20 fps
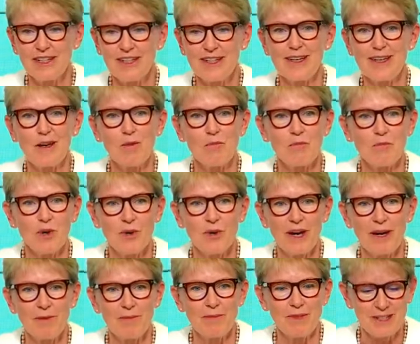Mohammed
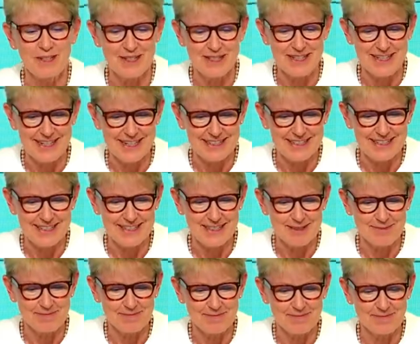
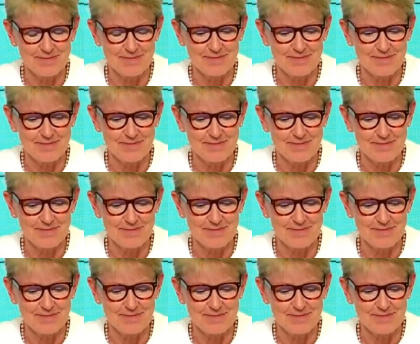VI.